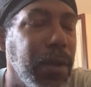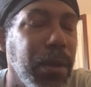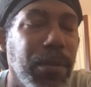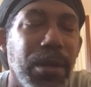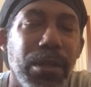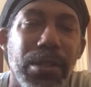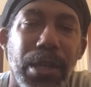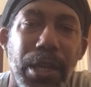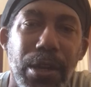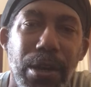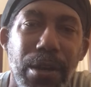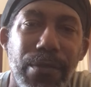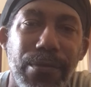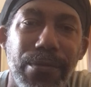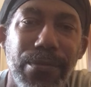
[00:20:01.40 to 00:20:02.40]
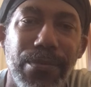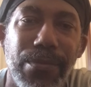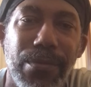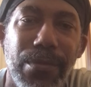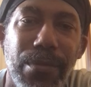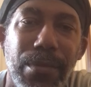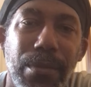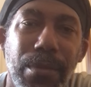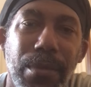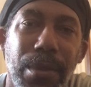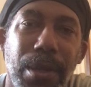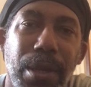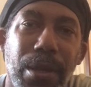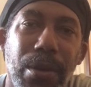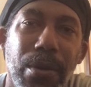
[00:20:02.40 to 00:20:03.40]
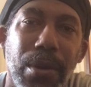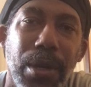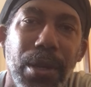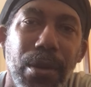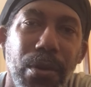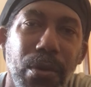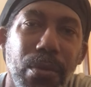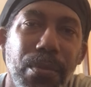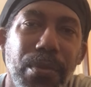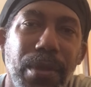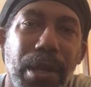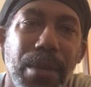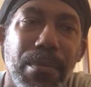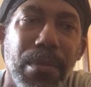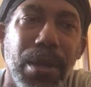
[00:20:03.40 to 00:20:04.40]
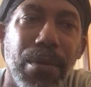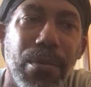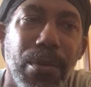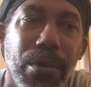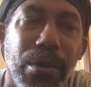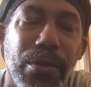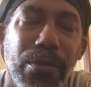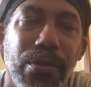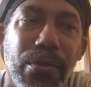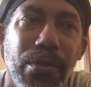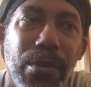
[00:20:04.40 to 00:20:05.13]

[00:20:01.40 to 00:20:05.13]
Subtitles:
I'm going to sign off. I hope that my words